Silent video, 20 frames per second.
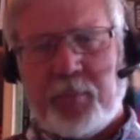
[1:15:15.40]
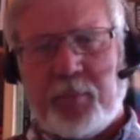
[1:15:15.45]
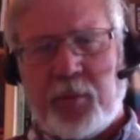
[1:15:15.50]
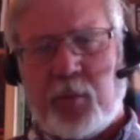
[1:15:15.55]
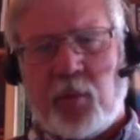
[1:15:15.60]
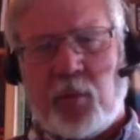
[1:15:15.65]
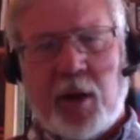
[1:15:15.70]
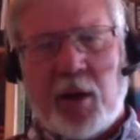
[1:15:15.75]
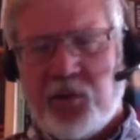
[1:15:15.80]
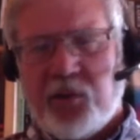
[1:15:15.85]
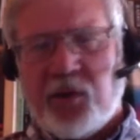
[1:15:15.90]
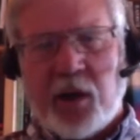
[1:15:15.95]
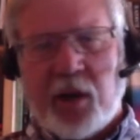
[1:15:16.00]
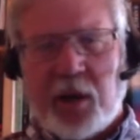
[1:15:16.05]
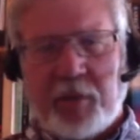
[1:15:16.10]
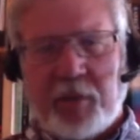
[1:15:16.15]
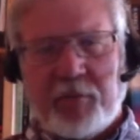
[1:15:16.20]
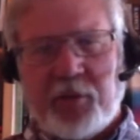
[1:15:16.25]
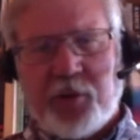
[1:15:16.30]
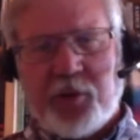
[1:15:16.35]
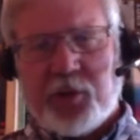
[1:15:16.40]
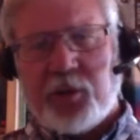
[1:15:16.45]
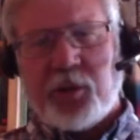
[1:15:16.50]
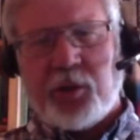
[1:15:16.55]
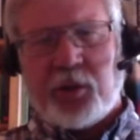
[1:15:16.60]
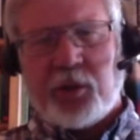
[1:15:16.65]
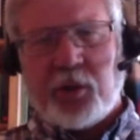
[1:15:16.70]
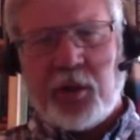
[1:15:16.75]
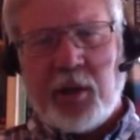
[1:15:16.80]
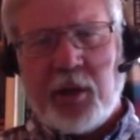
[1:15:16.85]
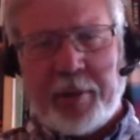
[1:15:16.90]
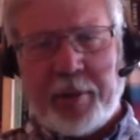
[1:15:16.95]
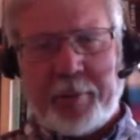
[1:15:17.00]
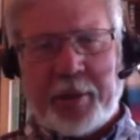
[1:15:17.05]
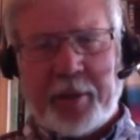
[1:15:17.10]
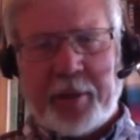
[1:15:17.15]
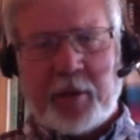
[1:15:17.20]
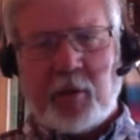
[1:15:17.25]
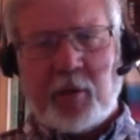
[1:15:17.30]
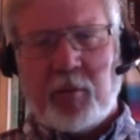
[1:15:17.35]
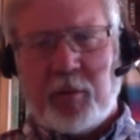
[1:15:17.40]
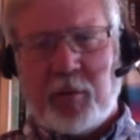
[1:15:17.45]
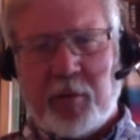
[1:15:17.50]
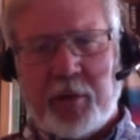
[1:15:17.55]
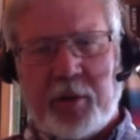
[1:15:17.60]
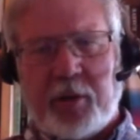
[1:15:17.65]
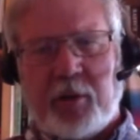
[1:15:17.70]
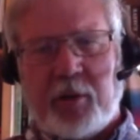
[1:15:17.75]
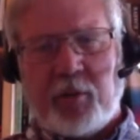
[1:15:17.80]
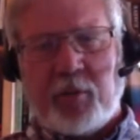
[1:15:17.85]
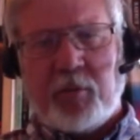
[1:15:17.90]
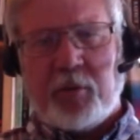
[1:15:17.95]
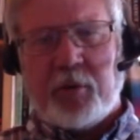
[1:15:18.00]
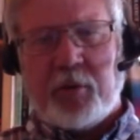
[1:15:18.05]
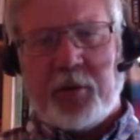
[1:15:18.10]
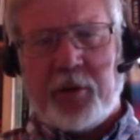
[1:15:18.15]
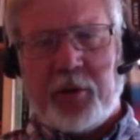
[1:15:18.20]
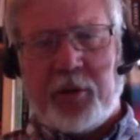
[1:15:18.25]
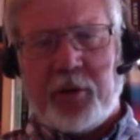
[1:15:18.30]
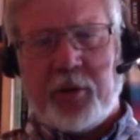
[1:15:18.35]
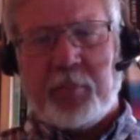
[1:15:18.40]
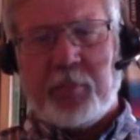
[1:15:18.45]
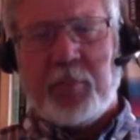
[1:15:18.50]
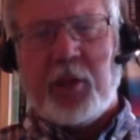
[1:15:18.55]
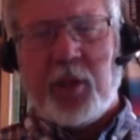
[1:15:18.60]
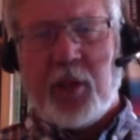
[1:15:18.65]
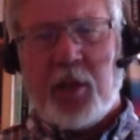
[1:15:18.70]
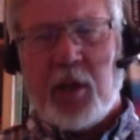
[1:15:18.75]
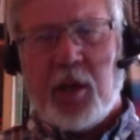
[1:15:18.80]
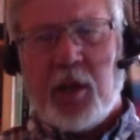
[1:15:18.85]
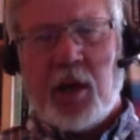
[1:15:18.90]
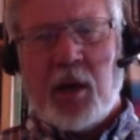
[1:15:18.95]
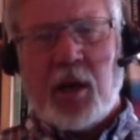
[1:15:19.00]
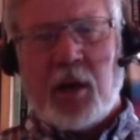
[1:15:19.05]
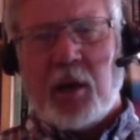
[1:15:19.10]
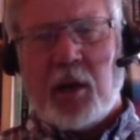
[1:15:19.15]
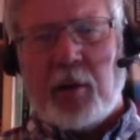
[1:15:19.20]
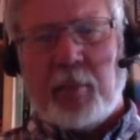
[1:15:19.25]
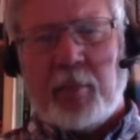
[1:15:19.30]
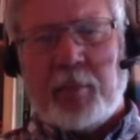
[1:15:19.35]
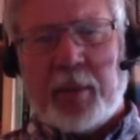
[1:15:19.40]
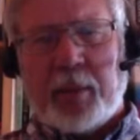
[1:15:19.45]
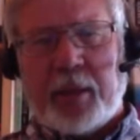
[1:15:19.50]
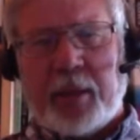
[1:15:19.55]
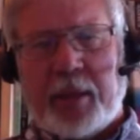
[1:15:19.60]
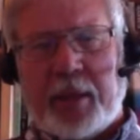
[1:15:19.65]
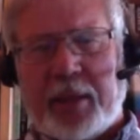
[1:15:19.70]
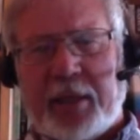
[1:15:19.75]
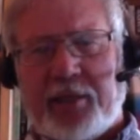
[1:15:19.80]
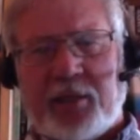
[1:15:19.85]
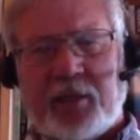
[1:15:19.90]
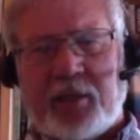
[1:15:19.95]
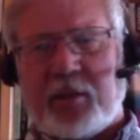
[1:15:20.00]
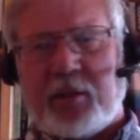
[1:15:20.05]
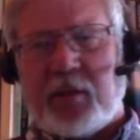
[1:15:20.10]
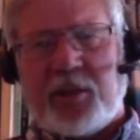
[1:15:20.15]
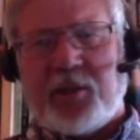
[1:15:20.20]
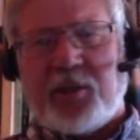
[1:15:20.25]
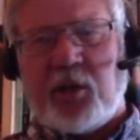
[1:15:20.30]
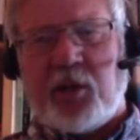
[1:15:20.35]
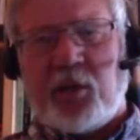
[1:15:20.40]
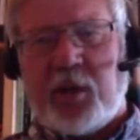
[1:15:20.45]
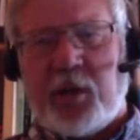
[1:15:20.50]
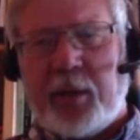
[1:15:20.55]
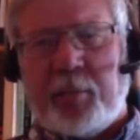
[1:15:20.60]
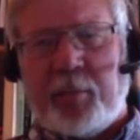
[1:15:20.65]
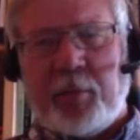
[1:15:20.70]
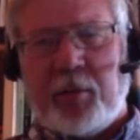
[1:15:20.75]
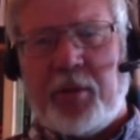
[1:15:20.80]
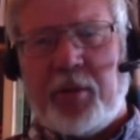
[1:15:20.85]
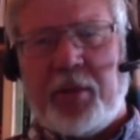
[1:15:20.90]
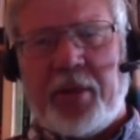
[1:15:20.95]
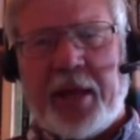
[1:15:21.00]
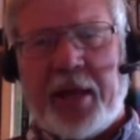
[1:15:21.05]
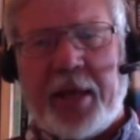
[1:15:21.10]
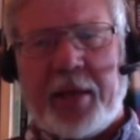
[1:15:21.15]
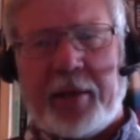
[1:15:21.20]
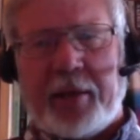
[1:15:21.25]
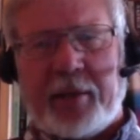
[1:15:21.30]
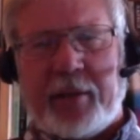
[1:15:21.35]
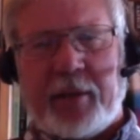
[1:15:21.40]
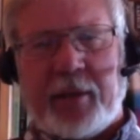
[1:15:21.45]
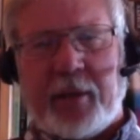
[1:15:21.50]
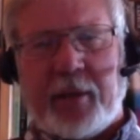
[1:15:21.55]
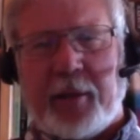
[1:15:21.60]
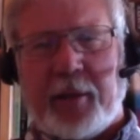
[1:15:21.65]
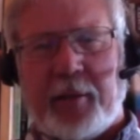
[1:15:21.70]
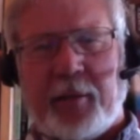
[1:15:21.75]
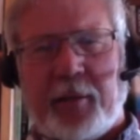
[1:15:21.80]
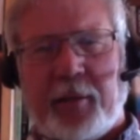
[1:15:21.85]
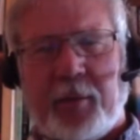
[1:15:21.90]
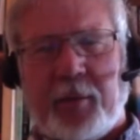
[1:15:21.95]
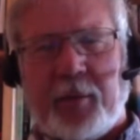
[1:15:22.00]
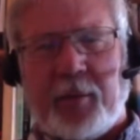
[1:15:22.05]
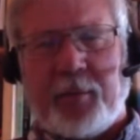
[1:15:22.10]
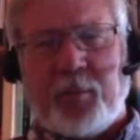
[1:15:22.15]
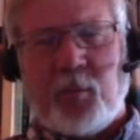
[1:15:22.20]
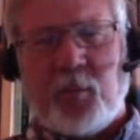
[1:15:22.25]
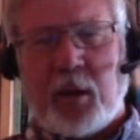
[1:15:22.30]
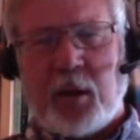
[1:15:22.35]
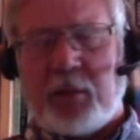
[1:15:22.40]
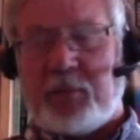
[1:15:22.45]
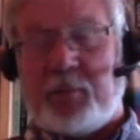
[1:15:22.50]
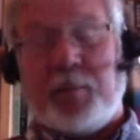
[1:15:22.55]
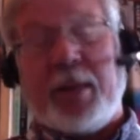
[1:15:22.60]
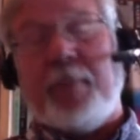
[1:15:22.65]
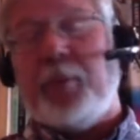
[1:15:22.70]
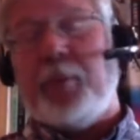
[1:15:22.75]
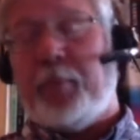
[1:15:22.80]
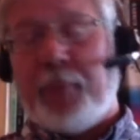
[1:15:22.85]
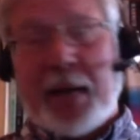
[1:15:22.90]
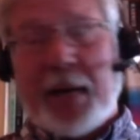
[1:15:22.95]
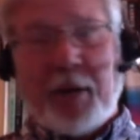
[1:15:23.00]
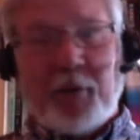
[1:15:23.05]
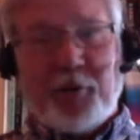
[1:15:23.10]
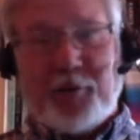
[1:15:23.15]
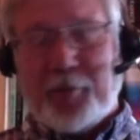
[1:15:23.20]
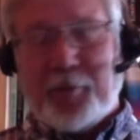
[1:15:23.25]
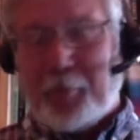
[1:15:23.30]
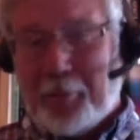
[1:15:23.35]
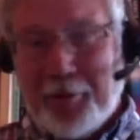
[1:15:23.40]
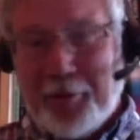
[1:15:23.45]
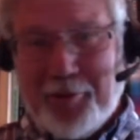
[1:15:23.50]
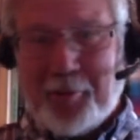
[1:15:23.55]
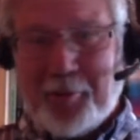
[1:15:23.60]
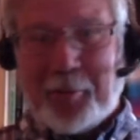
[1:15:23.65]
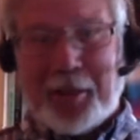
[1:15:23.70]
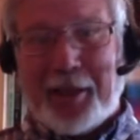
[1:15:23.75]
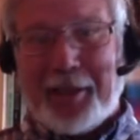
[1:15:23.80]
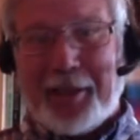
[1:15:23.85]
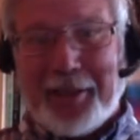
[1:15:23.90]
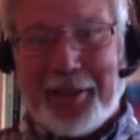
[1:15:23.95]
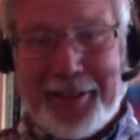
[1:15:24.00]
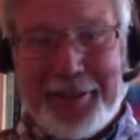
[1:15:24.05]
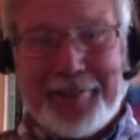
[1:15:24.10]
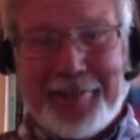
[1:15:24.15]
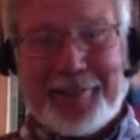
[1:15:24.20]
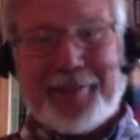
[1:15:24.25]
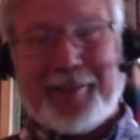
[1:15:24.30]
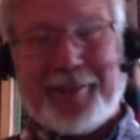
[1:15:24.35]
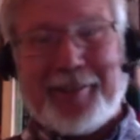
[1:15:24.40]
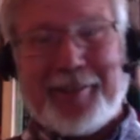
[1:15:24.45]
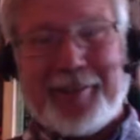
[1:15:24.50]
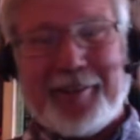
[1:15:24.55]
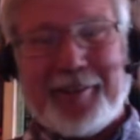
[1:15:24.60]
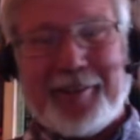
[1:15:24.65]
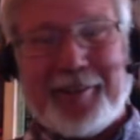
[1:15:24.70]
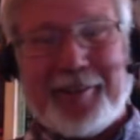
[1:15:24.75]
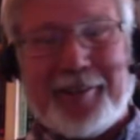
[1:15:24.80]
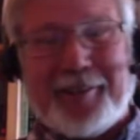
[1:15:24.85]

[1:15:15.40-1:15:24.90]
Rothschild for sure. I mean, over right. in, over in Europe. Uh, uh, but is it does it go deeper than that? Uh, well, maybe powers and principalities, you know, right?